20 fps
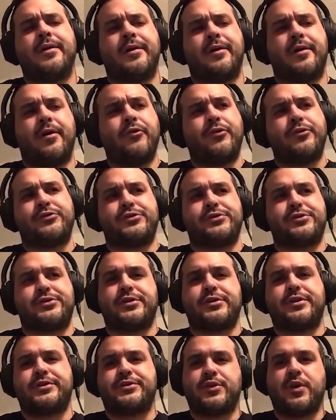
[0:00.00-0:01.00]
oh, they're just
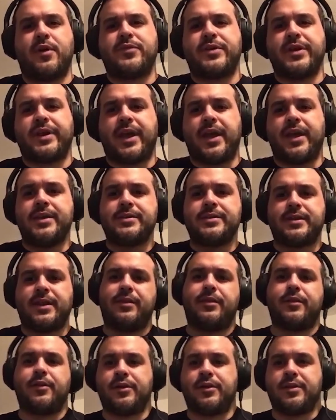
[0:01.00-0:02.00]
going to solve the case
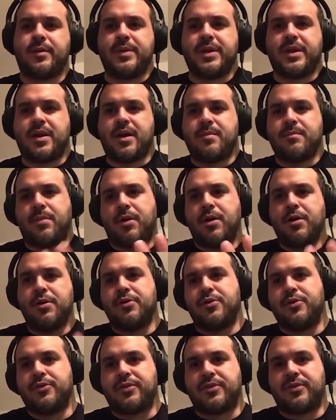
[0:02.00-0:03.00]
and they're going to become
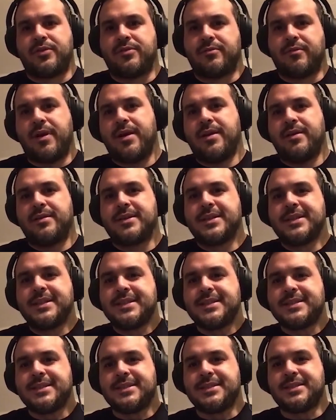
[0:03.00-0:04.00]
partners, right?
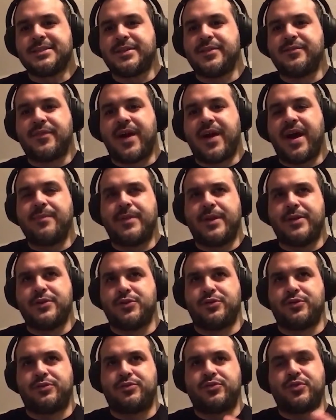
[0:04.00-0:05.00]
This is the vibe
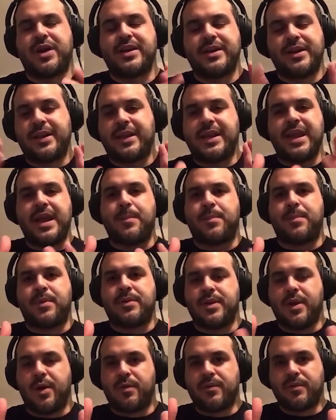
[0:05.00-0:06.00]
that you're trying to get.
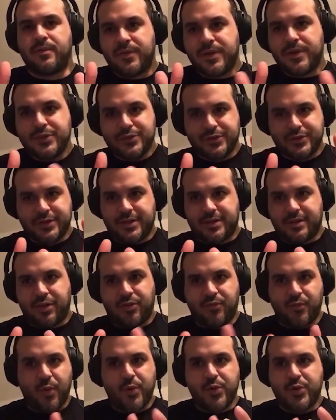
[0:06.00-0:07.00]
But no, Fincher's going
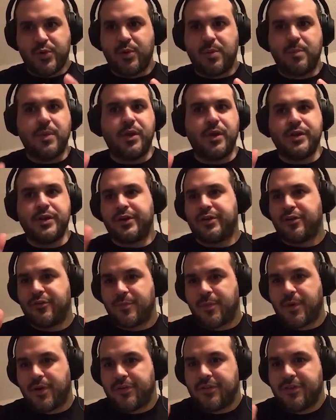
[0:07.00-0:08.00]
to throw you a million
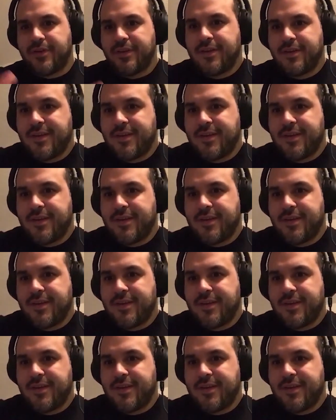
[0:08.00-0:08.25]
curveballs.